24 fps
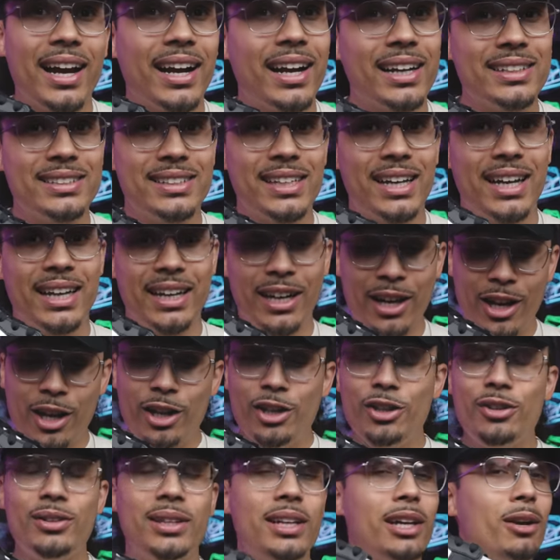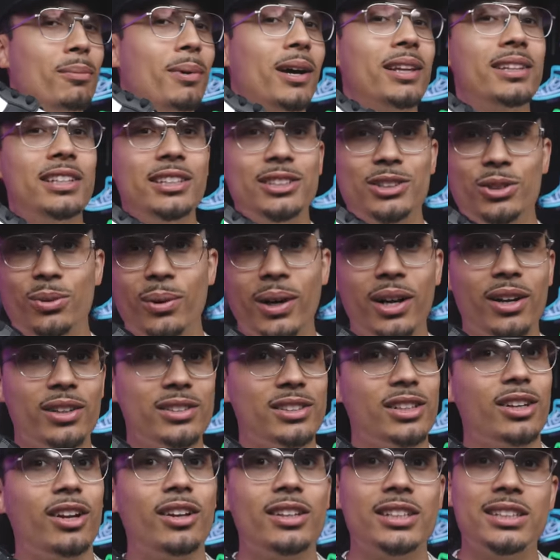like I said, you think about these
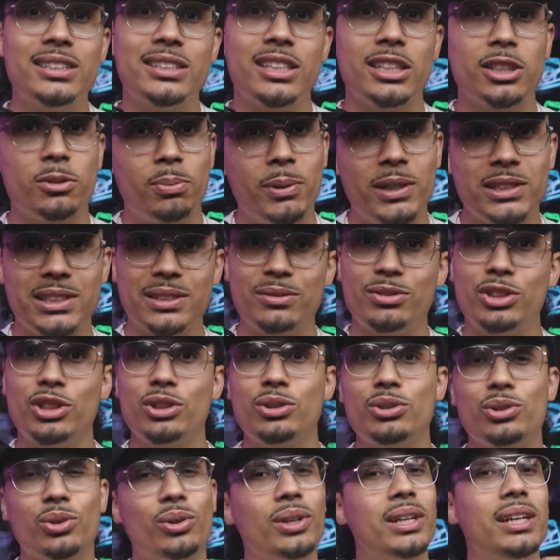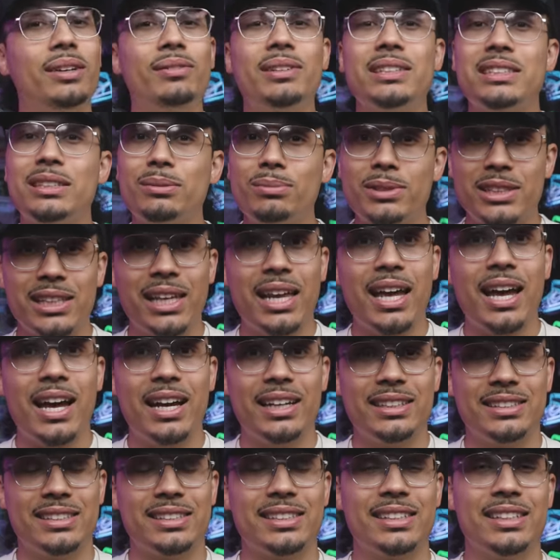grails and all these expensive shoes or even some
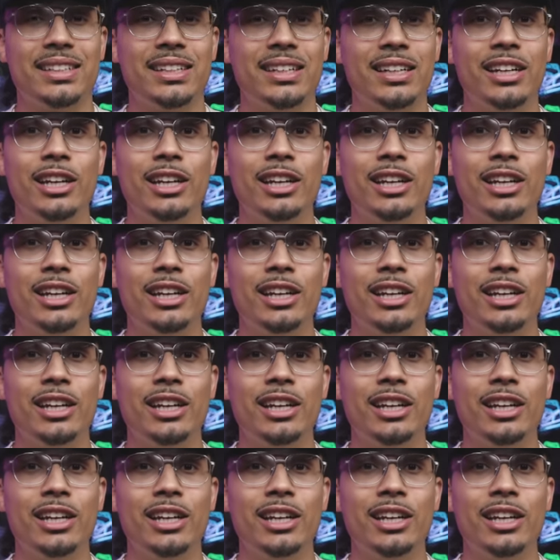slides